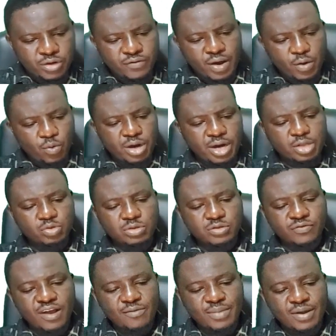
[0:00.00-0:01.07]
So when you divide
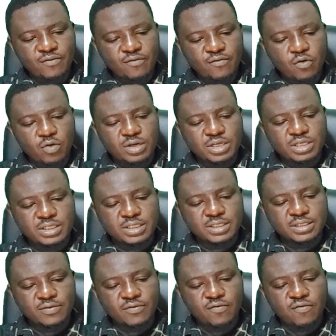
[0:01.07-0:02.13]
125 by 4,
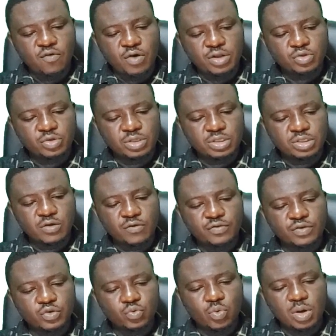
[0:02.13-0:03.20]
this is 4 into
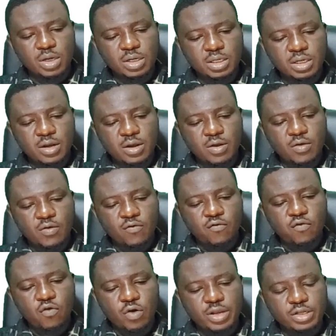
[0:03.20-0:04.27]
itself is 1.
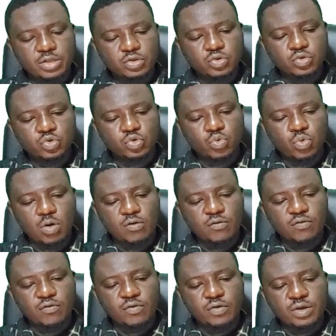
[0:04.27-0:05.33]
4 into
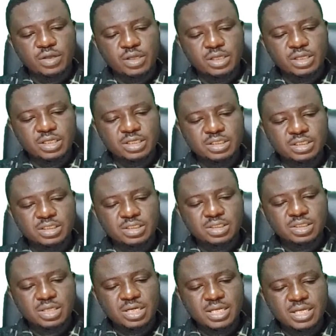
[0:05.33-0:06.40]
12
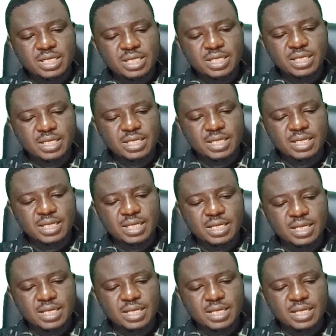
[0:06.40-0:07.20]
is 3.